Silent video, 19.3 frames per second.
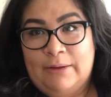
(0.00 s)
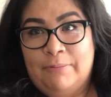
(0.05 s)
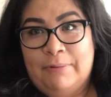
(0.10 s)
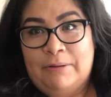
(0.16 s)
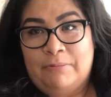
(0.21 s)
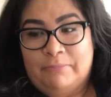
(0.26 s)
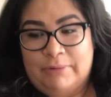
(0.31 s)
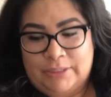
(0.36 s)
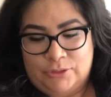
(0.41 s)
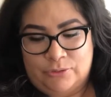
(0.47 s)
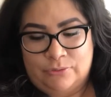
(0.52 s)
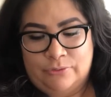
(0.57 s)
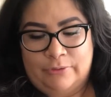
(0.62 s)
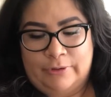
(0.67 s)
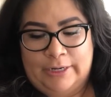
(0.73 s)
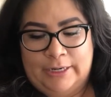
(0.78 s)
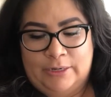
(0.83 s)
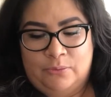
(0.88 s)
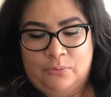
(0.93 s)
it went
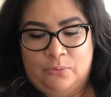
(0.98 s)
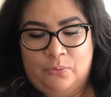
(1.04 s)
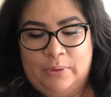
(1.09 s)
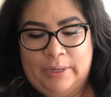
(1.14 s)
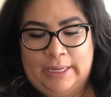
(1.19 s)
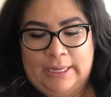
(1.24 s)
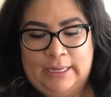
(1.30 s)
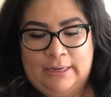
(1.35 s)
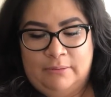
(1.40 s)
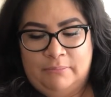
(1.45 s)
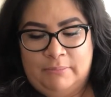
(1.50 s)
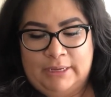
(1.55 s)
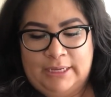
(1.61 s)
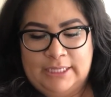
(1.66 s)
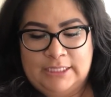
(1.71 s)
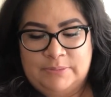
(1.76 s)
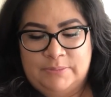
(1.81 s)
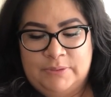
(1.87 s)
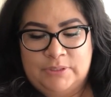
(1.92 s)
retrograde when my
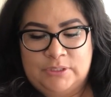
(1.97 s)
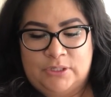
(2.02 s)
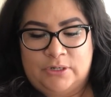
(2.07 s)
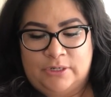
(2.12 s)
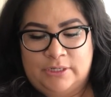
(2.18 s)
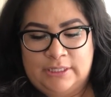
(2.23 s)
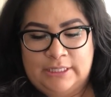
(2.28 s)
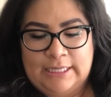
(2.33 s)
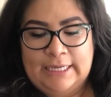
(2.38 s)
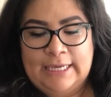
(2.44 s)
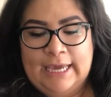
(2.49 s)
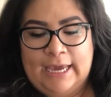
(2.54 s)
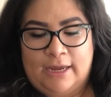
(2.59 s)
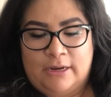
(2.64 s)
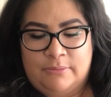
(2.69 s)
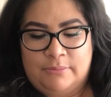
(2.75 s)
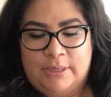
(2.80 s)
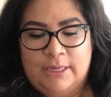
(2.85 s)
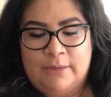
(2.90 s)
husband started the
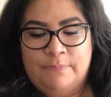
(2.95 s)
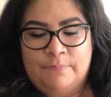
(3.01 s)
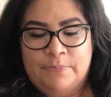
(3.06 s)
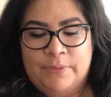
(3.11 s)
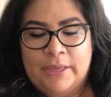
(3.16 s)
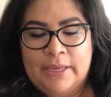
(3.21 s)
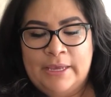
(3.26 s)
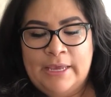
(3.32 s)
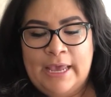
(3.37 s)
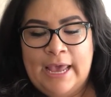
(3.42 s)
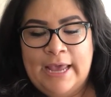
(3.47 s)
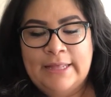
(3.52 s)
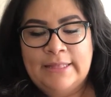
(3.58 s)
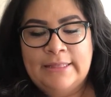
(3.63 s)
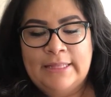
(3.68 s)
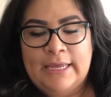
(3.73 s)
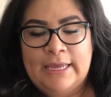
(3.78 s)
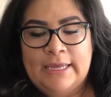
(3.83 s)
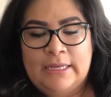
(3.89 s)
academy.
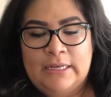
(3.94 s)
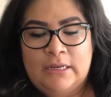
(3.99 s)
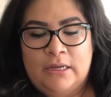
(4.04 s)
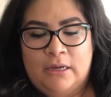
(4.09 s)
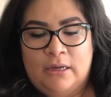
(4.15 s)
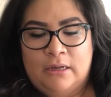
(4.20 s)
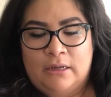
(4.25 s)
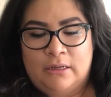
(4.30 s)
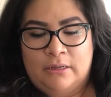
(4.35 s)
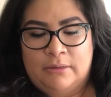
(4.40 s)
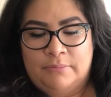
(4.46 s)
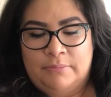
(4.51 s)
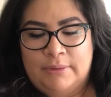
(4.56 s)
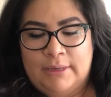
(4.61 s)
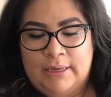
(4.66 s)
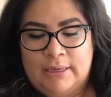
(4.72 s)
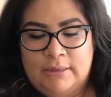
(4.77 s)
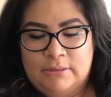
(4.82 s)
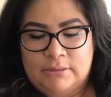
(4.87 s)
And then um,
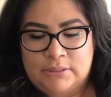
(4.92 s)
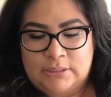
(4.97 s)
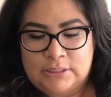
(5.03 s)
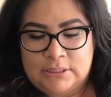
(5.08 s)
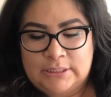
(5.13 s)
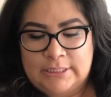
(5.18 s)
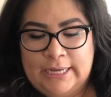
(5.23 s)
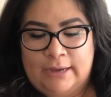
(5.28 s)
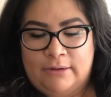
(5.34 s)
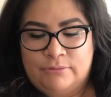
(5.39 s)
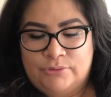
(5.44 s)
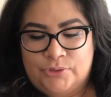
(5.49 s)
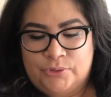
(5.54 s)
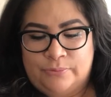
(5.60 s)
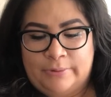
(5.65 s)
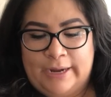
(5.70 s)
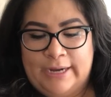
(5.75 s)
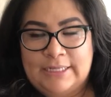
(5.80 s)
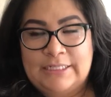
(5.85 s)
it's now
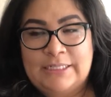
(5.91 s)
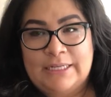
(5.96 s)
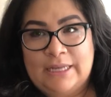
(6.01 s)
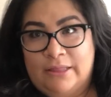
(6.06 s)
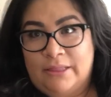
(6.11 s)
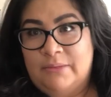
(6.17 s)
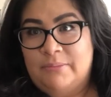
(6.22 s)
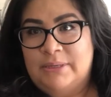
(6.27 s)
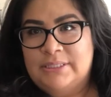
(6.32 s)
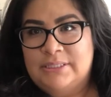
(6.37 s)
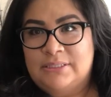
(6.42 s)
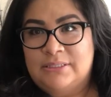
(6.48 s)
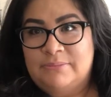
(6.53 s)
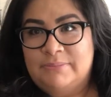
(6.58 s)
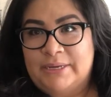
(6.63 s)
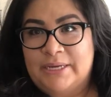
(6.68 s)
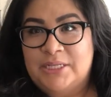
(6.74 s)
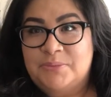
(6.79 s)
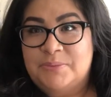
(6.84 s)
direct now that my,
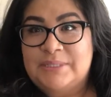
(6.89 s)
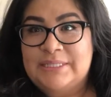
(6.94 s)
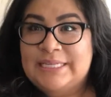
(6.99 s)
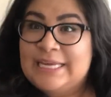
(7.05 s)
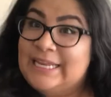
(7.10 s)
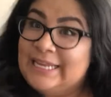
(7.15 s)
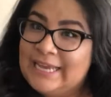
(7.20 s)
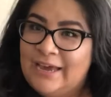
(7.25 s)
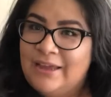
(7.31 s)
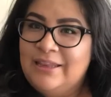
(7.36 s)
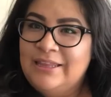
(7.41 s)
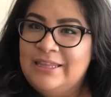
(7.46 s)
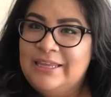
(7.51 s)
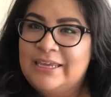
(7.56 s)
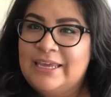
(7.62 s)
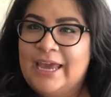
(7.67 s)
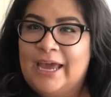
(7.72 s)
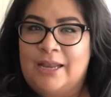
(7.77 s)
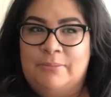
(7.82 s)
my husband's getting out of the
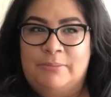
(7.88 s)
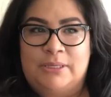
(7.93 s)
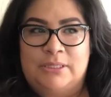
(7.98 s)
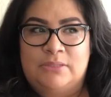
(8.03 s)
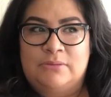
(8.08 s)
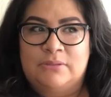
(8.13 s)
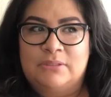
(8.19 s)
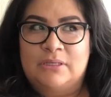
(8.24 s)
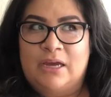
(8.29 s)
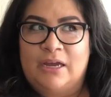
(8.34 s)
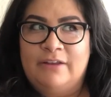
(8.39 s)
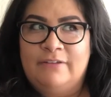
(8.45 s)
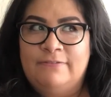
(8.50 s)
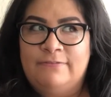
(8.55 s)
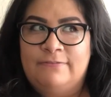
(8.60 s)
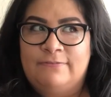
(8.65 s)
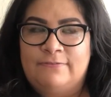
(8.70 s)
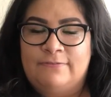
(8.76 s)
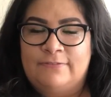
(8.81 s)
academy. So it's kind of
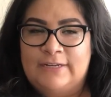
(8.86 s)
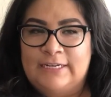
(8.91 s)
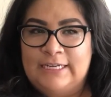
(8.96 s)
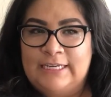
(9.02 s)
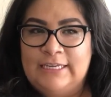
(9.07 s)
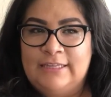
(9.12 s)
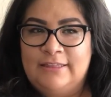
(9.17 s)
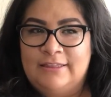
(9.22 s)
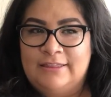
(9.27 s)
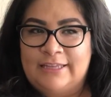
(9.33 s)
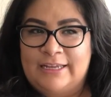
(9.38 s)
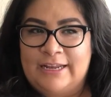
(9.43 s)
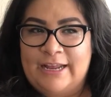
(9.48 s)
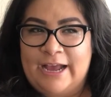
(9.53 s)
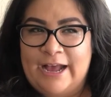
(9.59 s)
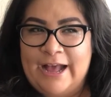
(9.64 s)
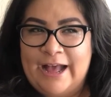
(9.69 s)
funny that that